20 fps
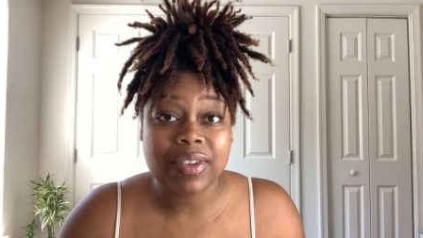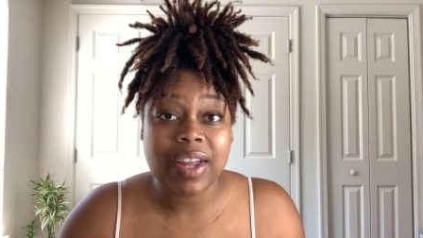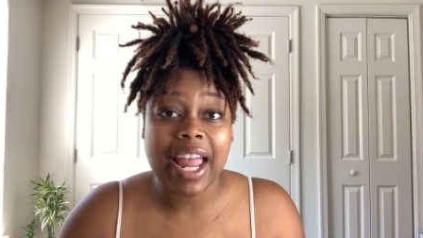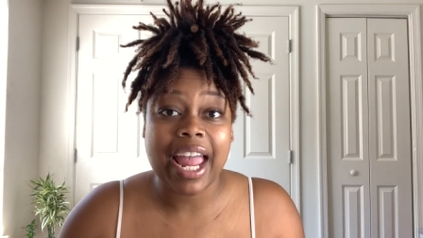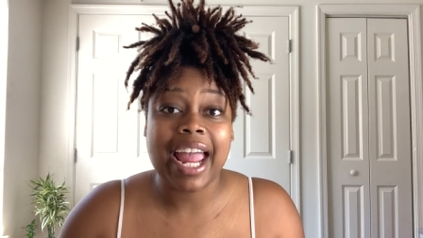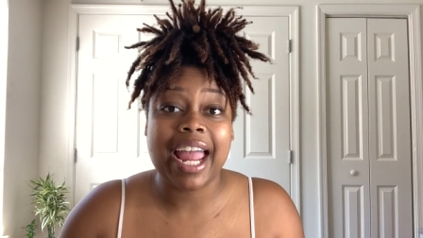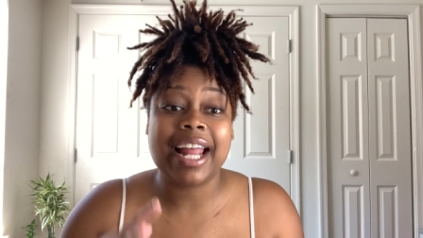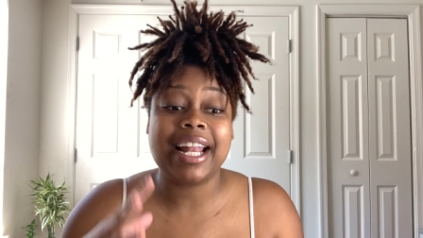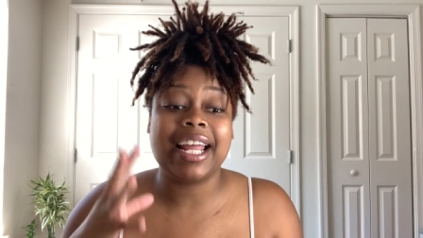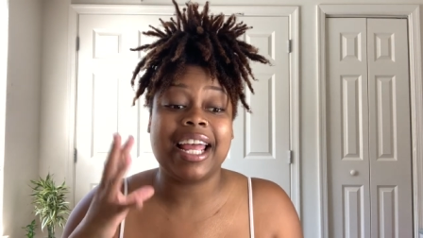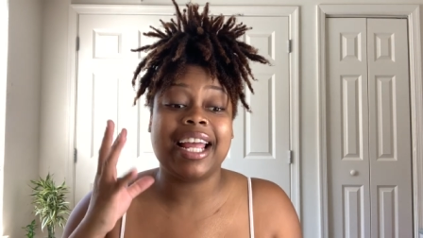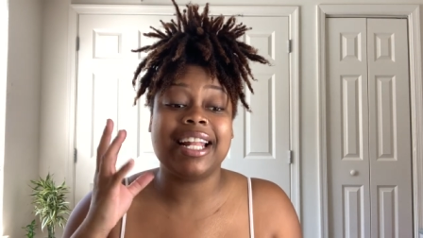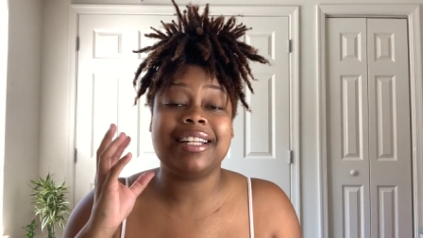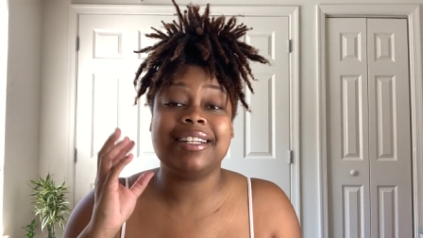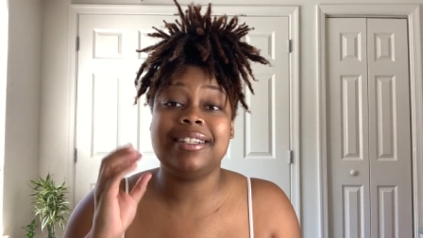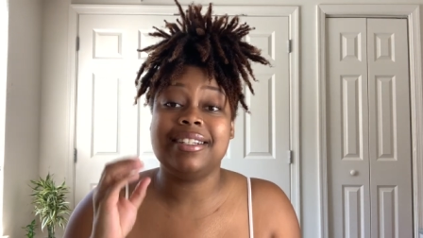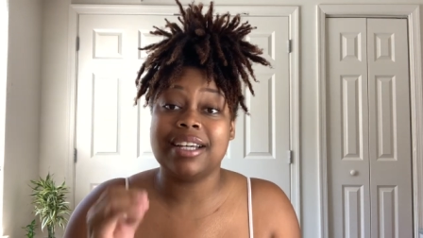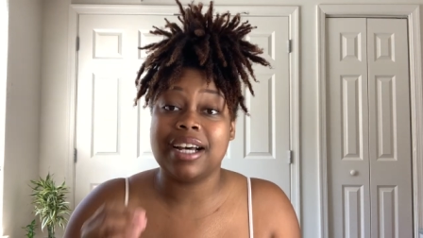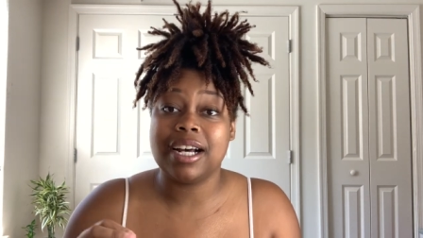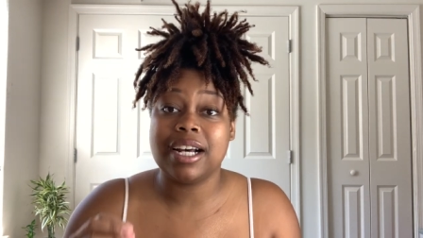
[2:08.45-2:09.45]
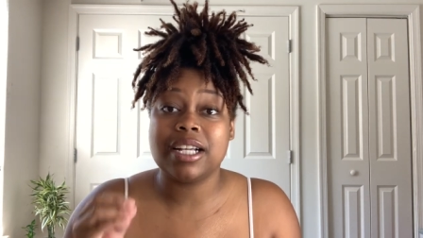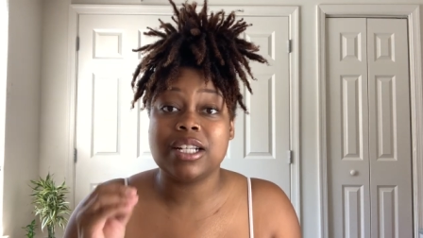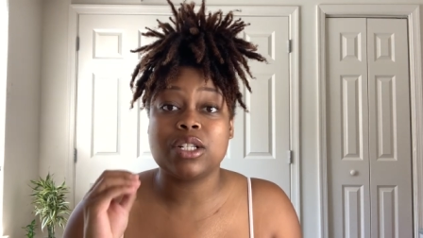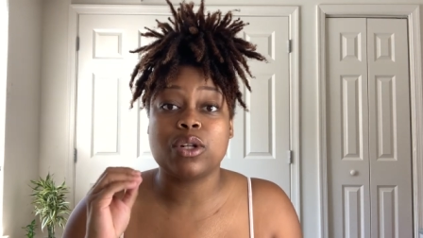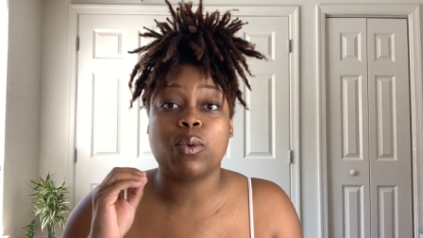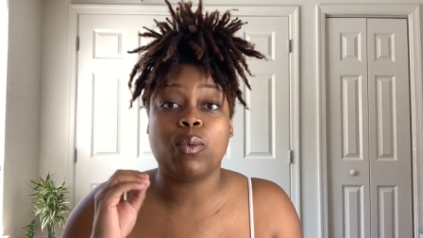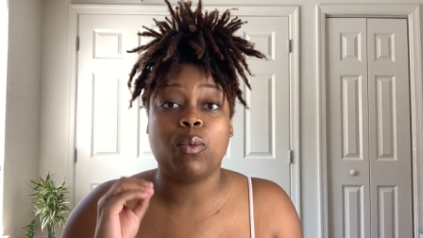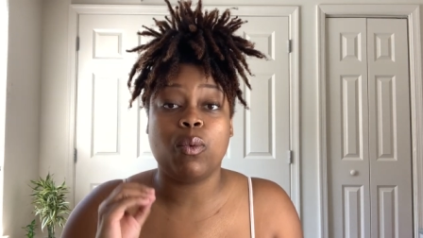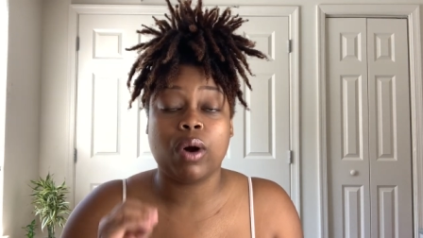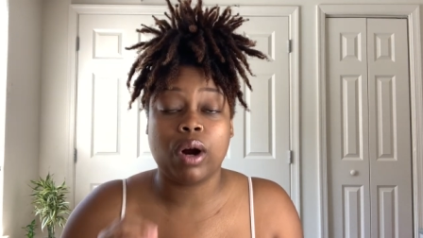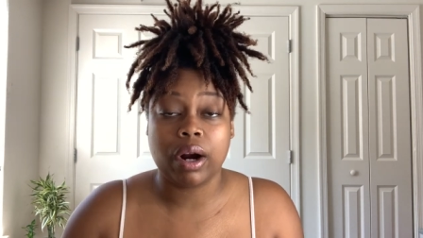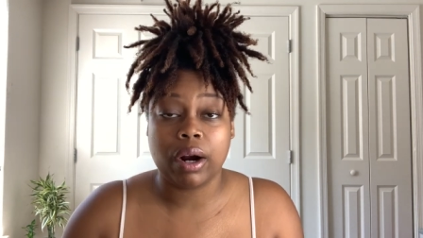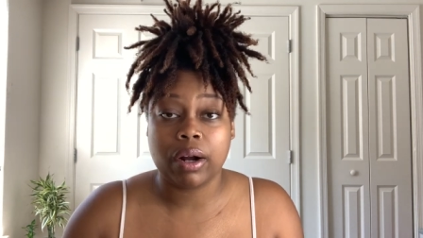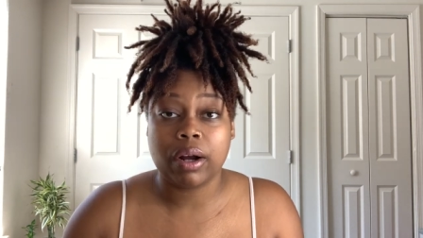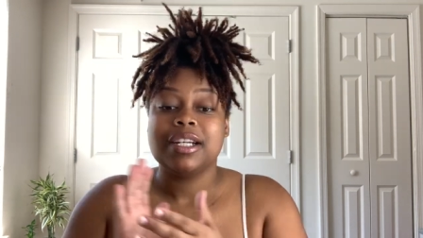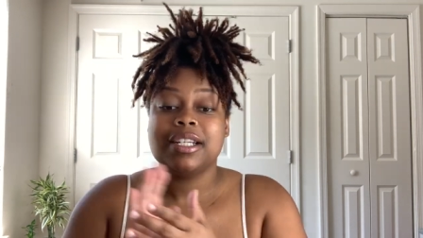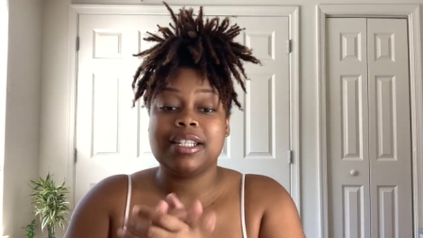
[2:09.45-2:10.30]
and it does work.